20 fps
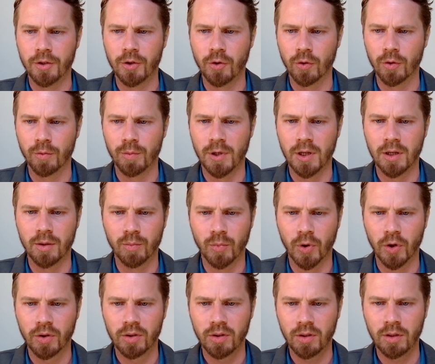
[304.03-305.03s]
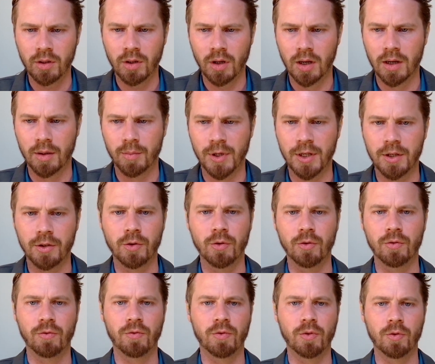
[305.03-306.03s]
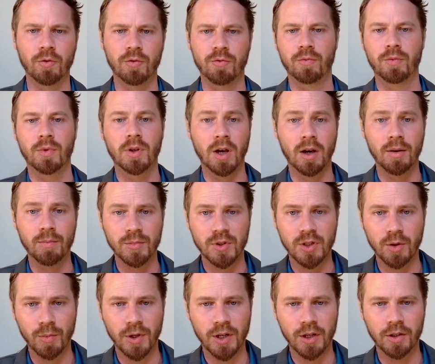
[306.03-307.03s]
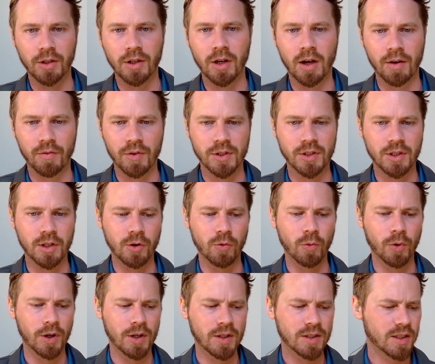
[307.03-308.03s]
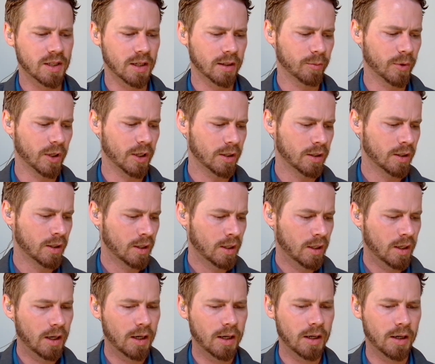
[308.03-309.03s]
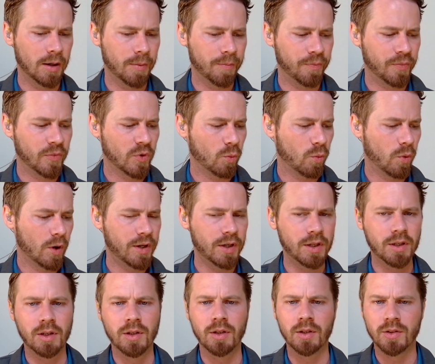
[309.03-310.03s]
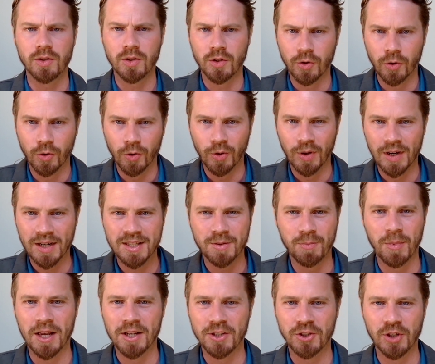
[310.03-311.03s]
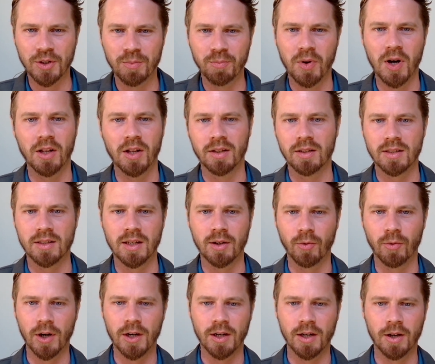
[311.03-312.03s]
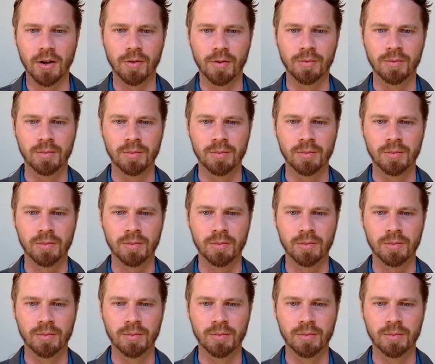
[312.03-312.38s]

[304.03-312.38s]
the European market? I mean, you've come to Manila, obviously you were at Sigma. What is your expansion policy right now?